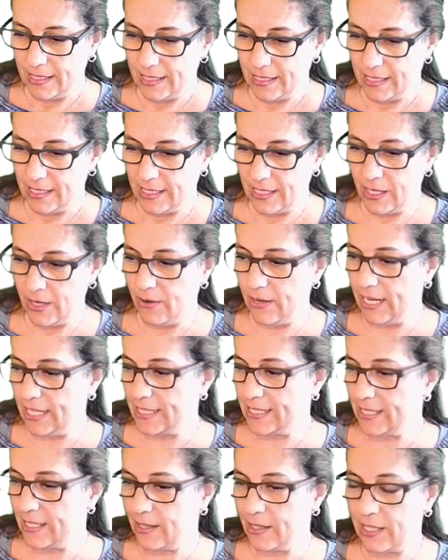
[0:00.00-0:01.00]
All right,
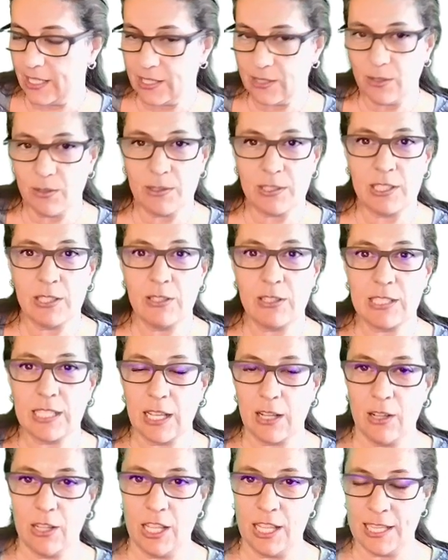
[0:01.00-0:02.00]
so it looks.
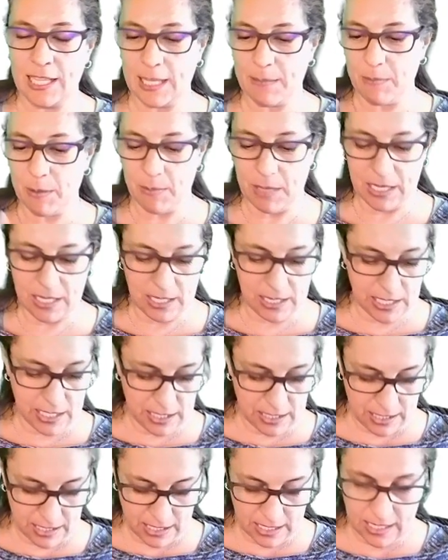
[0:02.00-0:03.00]
Hold on, let me make a
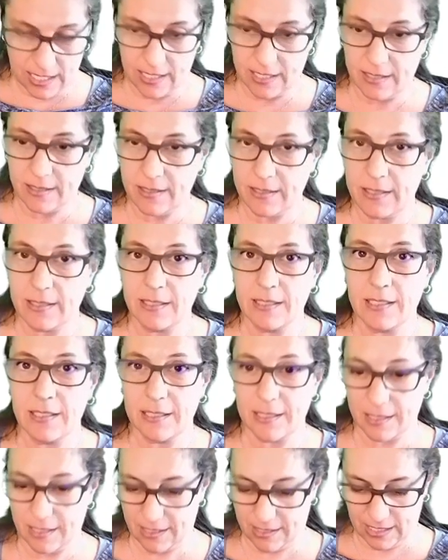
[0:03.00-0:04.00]
little
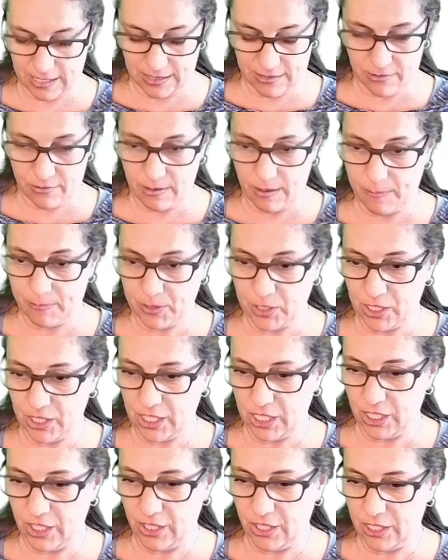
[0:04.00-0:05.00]
interruption
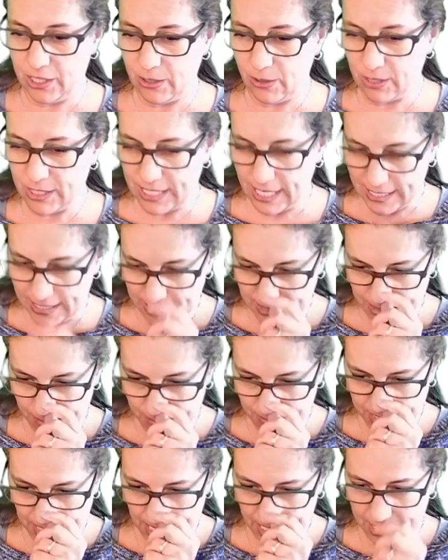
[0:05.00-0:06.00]
here. It looks like there's some
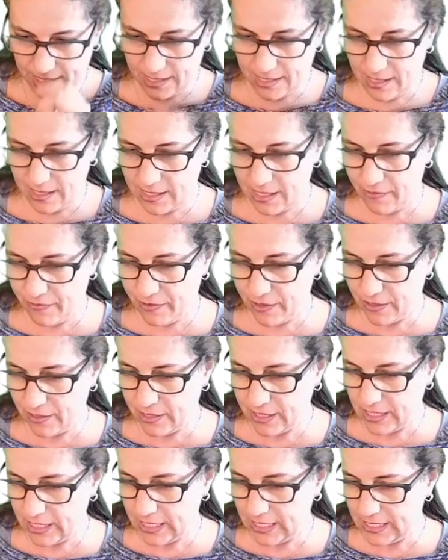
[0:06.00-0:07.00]
technical
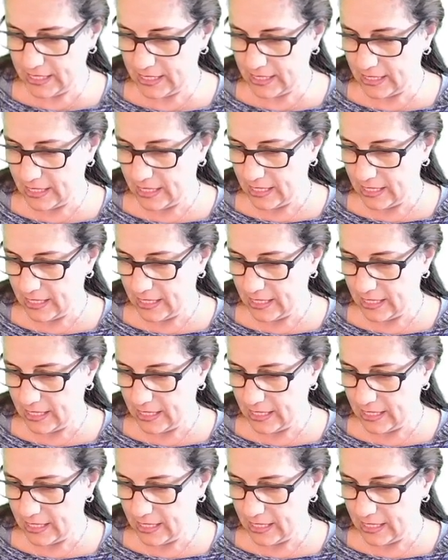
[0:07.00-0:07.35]
difficulties.